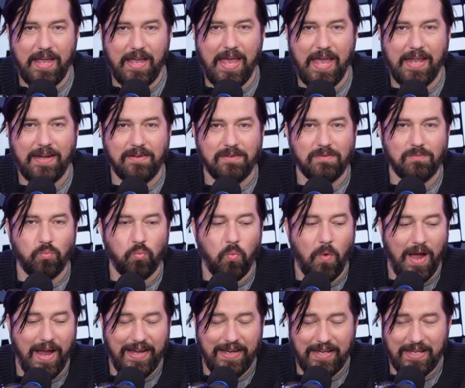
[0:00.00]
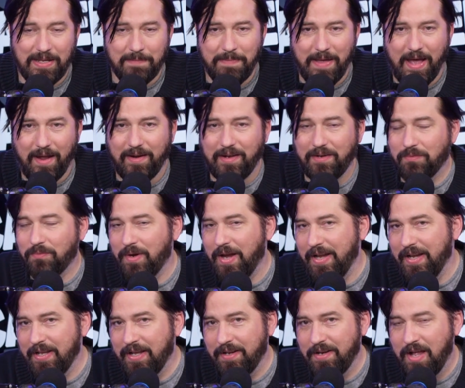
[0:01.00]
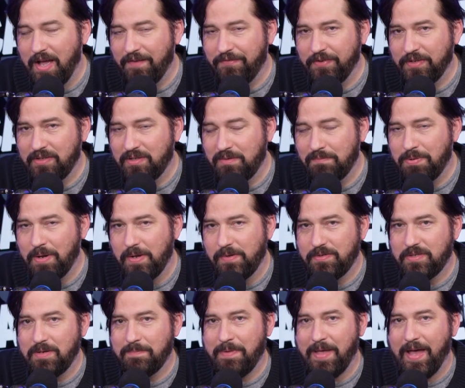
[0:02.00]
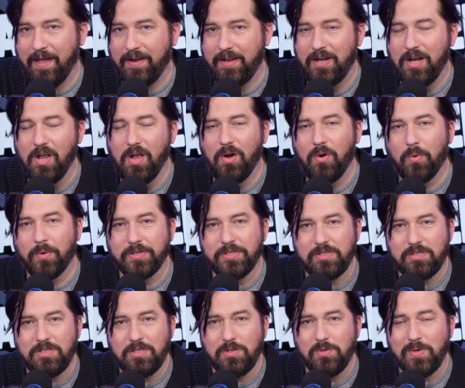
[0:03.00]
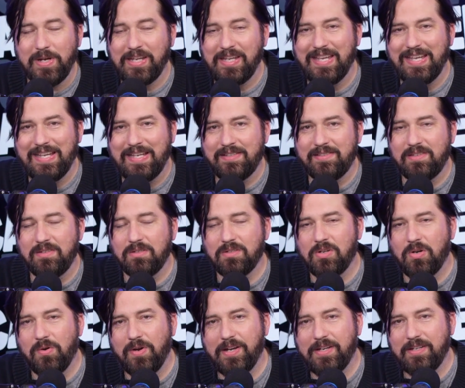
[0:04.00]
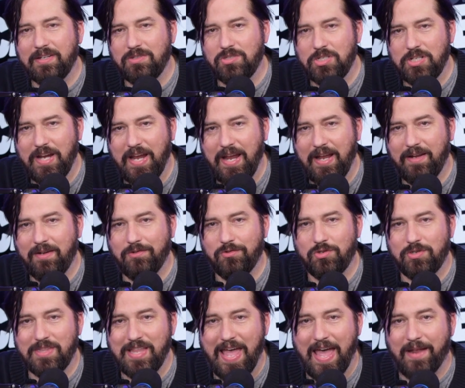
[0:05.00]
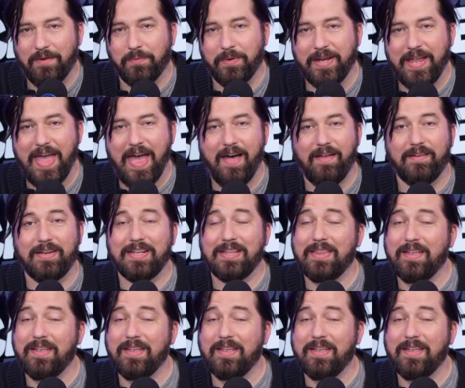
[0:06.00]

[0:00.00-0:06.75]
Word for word: And whining about it, writing on Huffington Post about it, or suing isn't going to change that reality.